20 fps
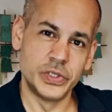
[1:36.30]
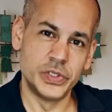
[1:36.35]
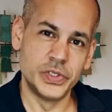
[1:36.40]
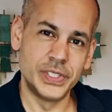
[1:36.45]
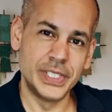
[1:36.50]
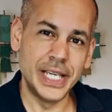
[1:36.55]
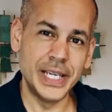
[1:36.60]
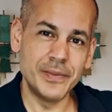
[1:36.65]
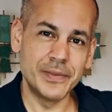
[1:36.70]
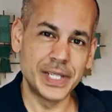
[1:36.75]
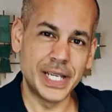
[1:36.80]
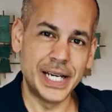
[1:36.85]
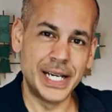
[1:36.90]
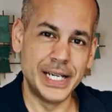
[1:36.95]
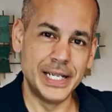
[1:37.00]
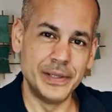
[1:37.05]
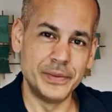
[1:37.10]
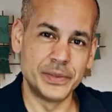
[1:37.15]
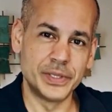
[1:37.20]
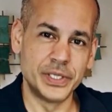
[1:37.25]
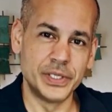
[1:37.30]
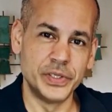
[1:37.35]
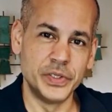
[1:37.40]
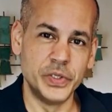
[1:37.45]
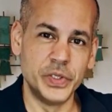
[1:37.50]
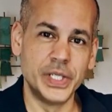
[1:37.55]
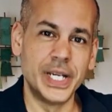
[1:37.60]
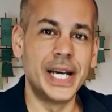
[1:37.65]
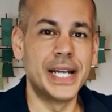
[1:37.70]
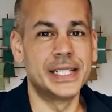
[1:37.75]
to save lives,
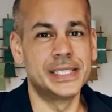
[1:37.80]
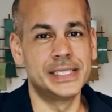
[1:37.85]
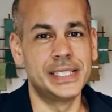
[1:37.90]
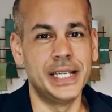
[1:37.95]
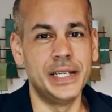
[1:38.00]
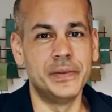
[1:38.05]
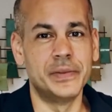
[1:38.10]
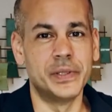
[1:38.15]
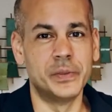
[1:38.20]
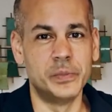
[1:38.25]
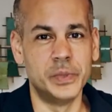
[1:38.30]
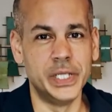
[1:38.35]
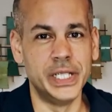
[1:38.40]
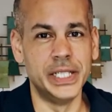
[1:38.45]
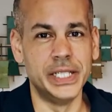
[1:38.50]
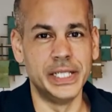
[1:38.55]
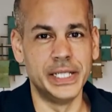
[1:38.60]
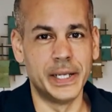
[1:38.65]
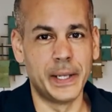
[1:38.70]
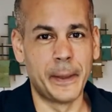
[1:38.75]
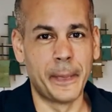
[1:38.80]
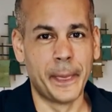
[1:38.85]
you gotta save the breathing.